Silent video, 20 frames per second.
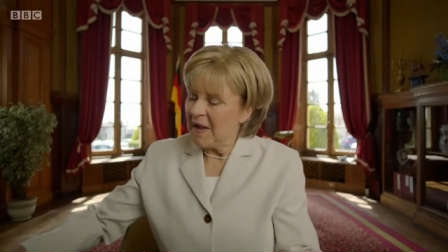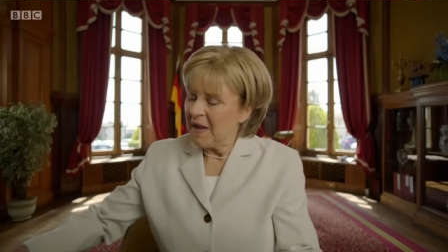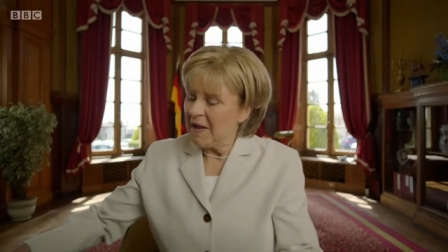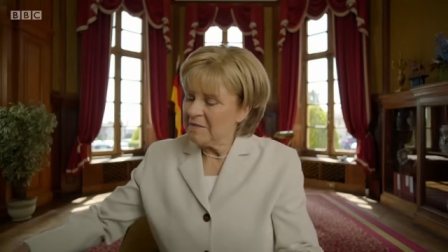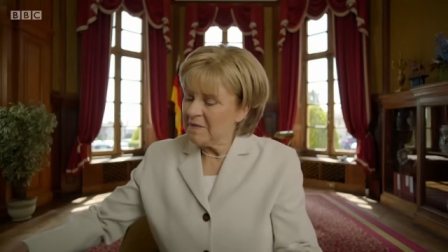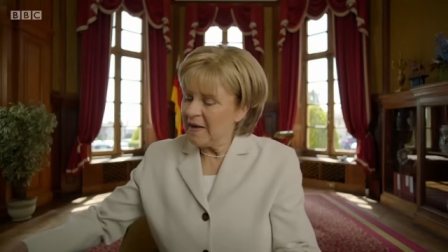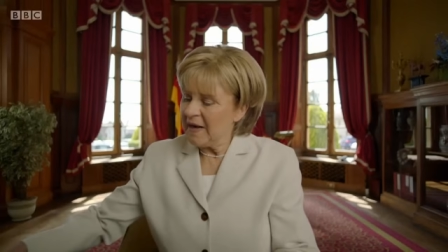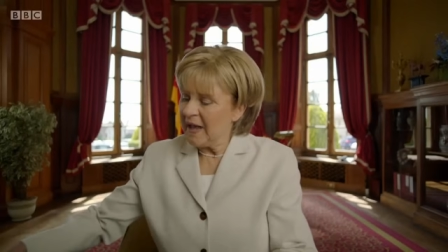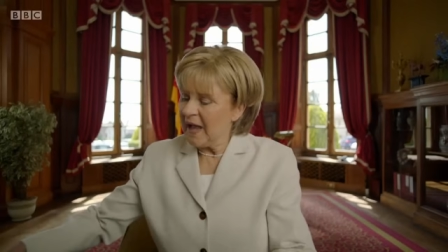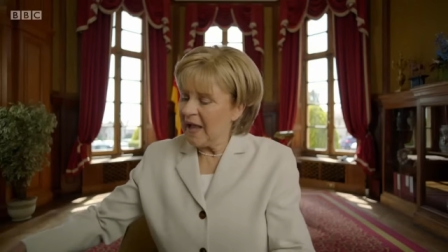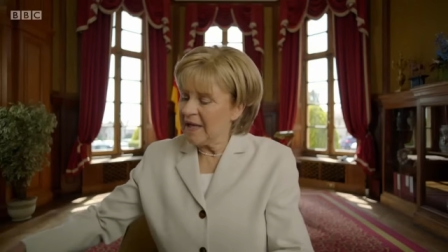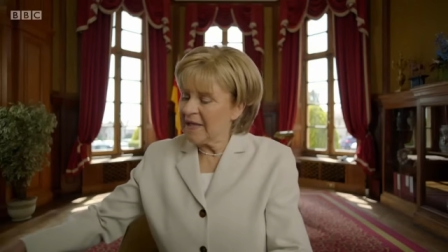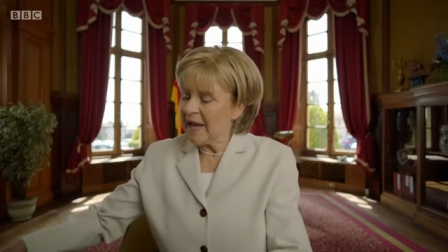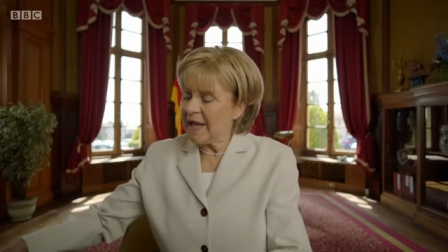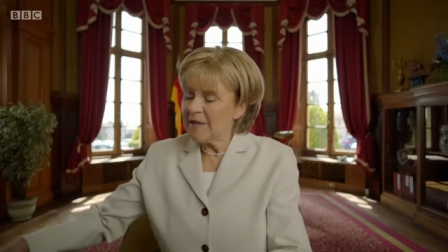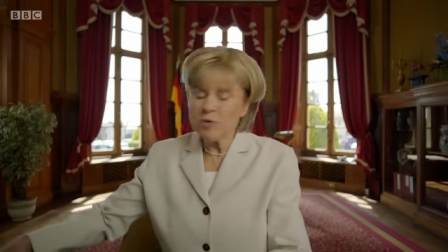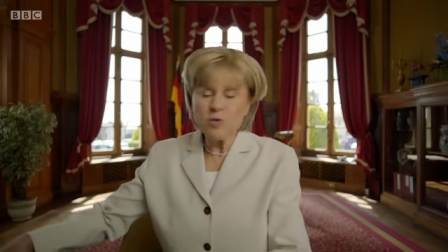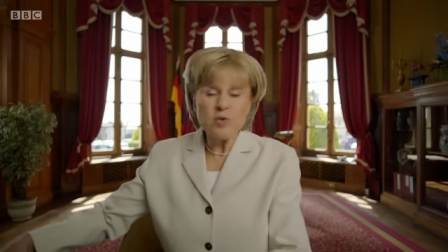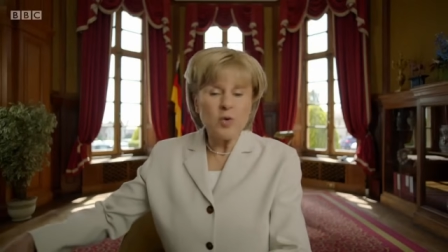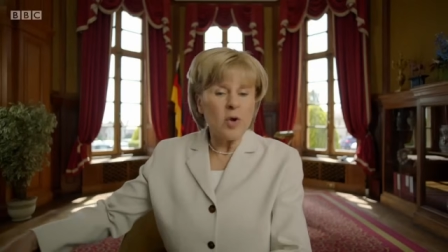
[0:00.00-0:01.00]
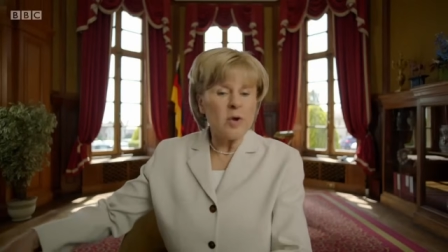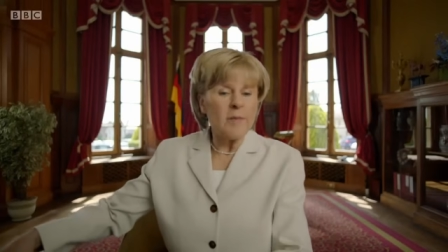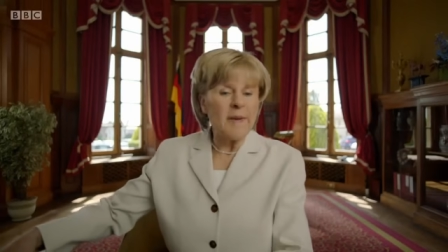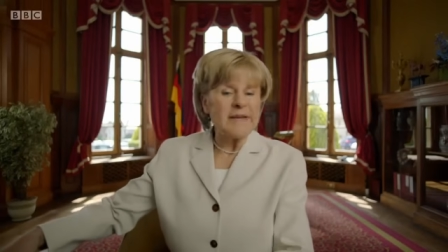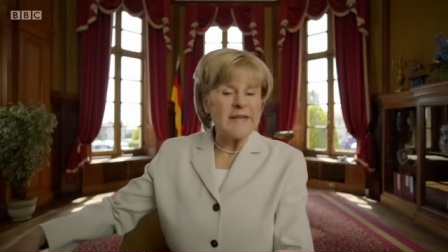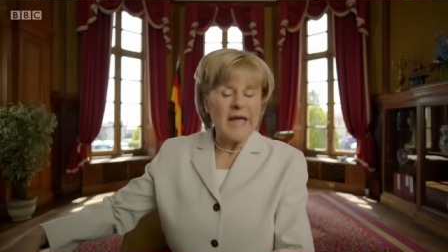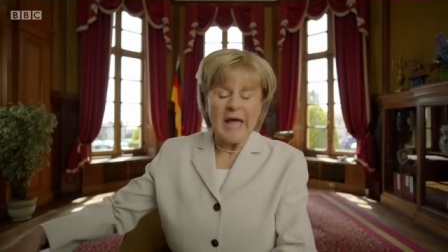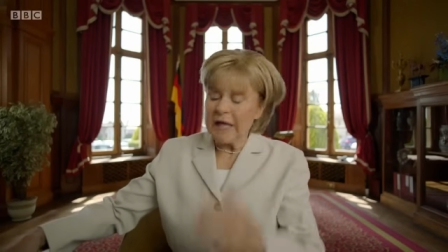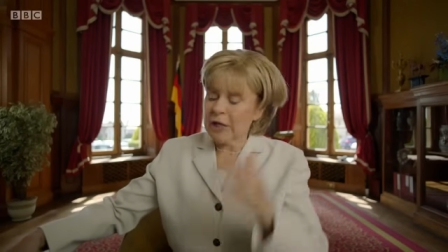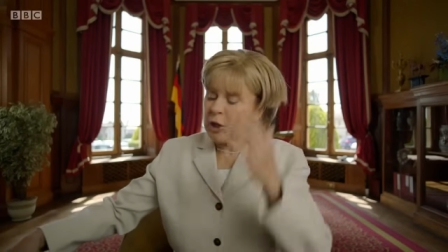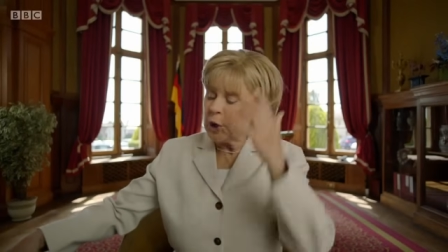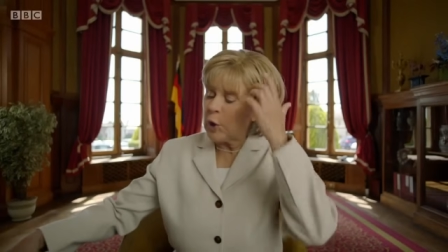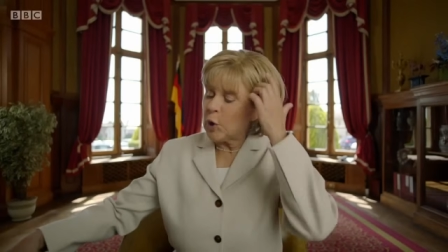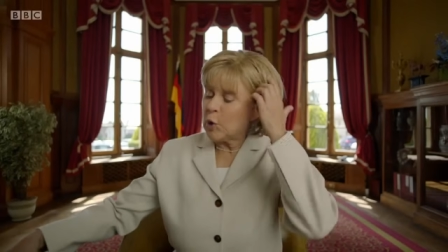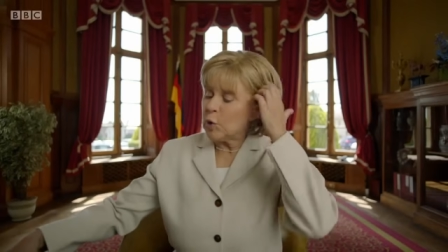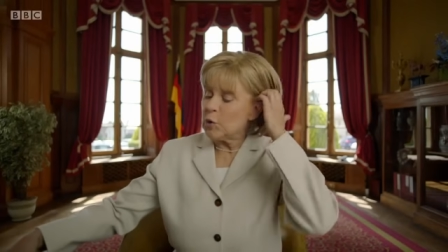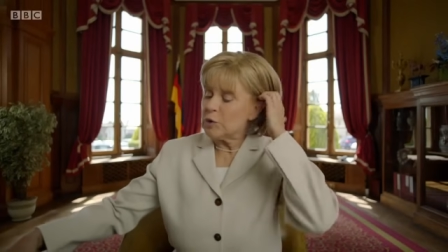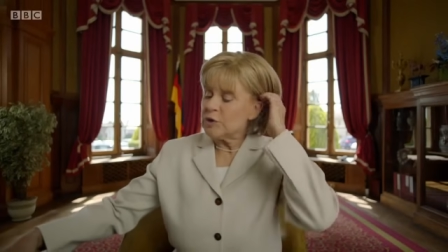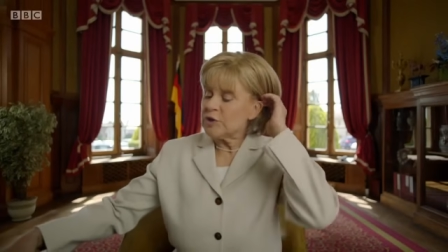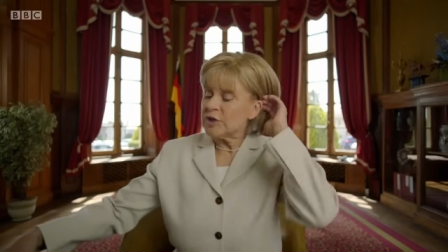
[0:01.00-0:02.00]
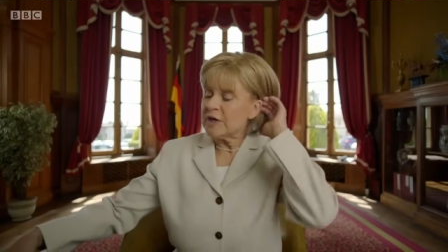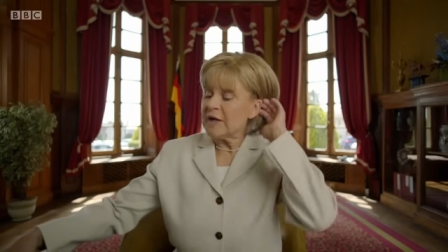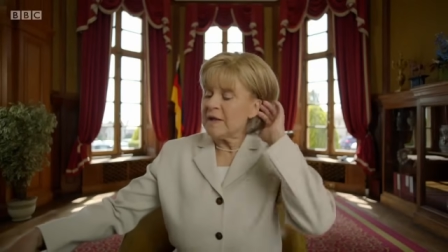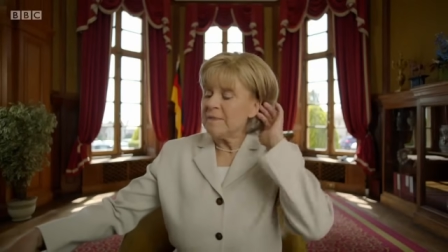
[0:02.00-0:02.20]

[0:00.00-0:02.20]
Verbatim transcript: Well, I'd like to talk about agriculture.